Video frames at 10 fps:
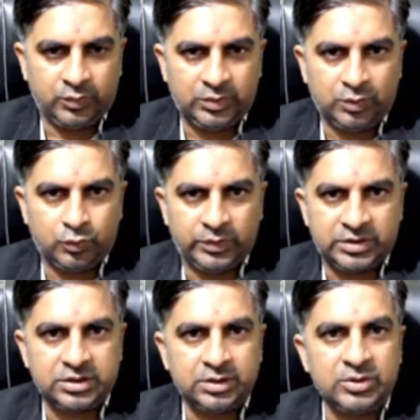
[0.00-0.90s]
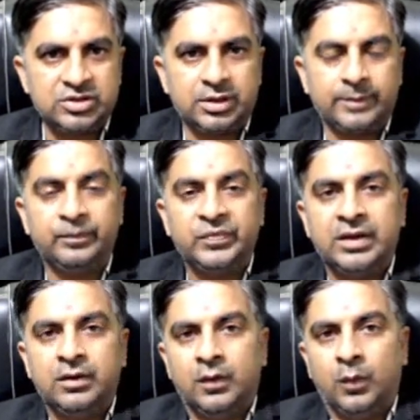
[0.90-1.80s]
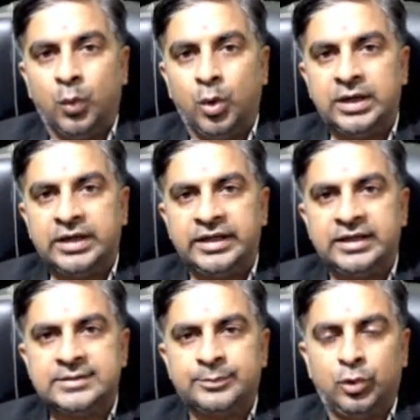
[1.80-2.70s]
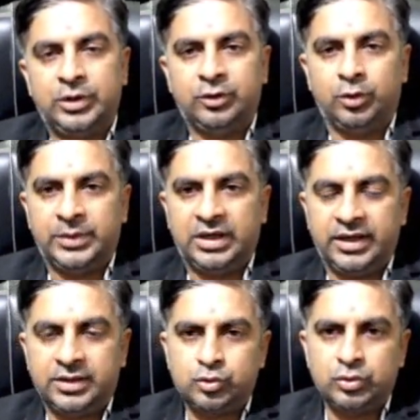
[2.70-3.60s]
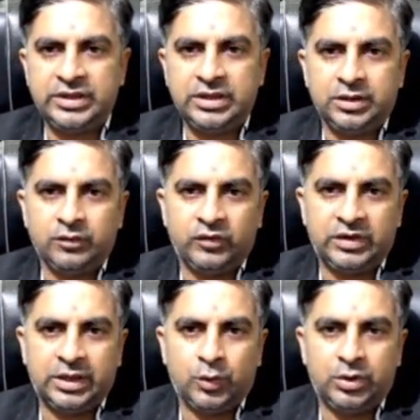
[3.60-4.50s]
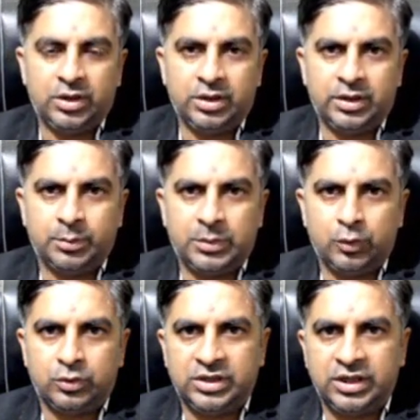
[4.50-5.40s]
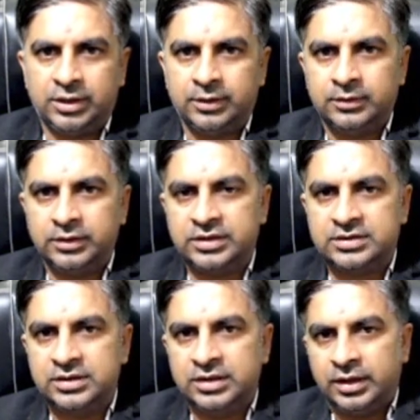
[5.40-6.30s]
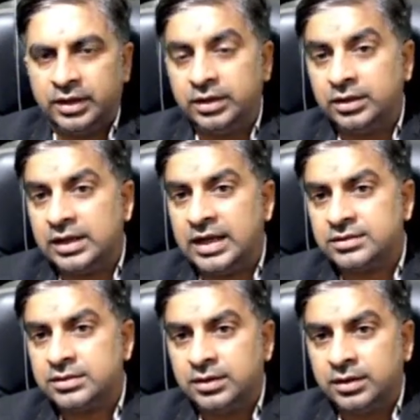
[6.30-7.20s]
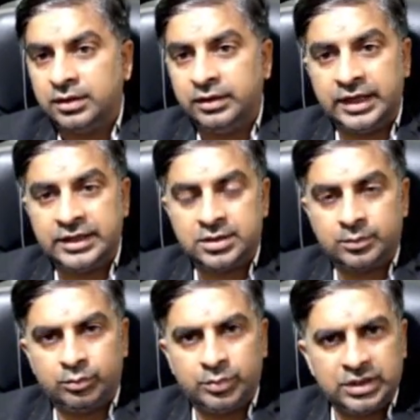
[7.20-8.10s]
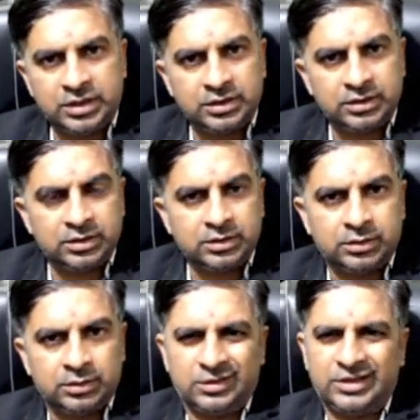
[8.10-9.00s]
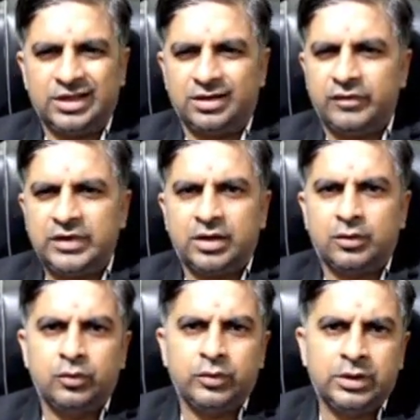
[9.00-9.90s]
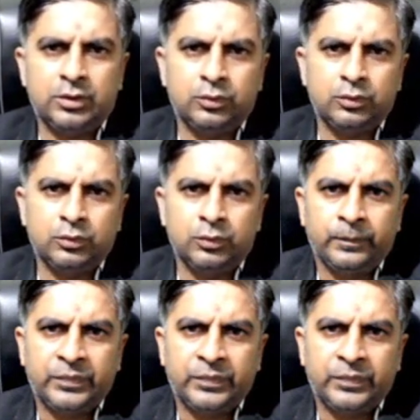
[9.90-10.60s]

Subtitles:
without wasting much time. What is polynomial? Actually we have learned about this in class 9th, but here we are going to